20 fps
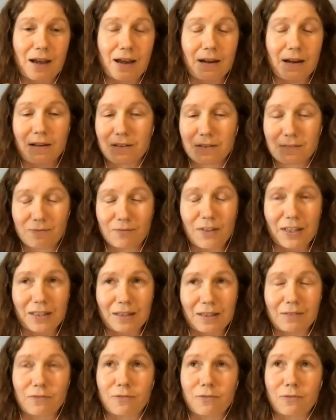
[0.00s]

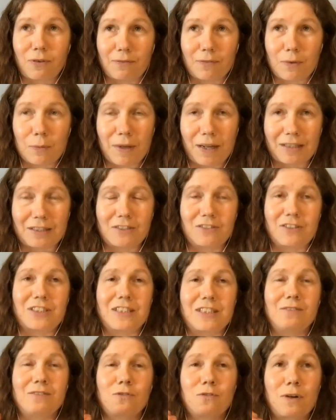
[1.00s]
from the Black
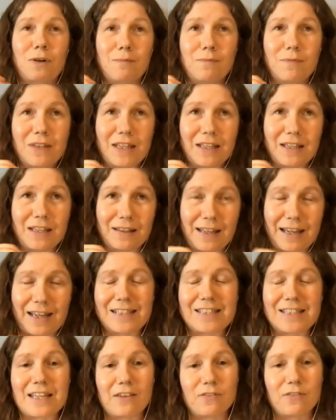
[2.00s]
tradition, from the
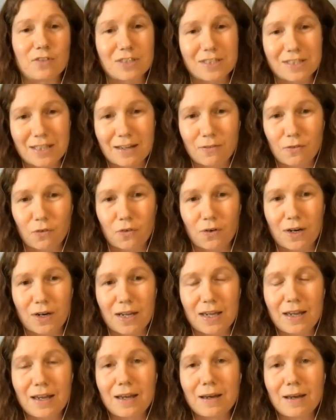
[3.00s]
legacy of
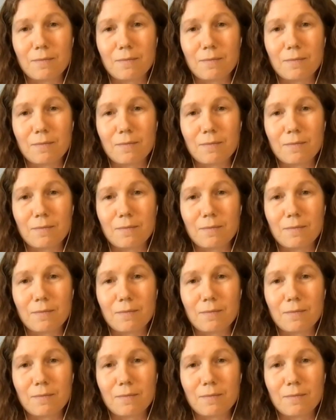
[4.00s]
slavery.